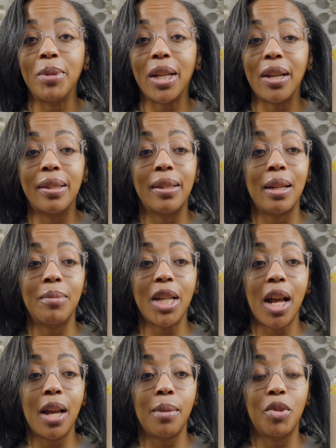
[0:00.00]
because
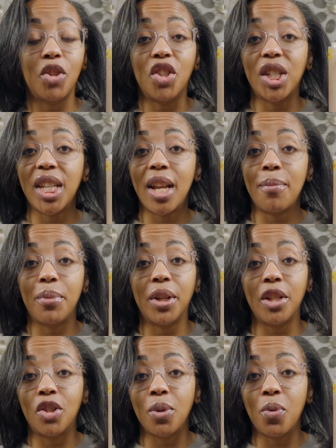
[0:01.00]
sometimes you just can't put
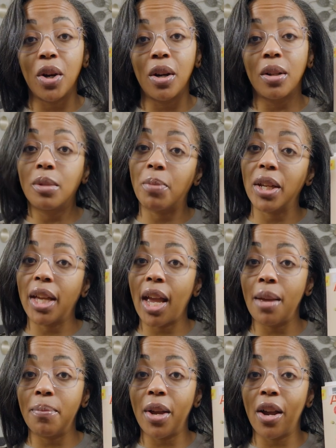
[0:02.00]
it into words, but
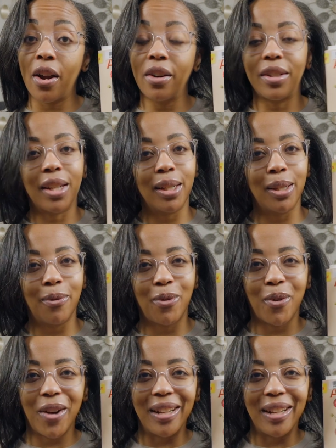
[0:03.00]
Kate Baer does it for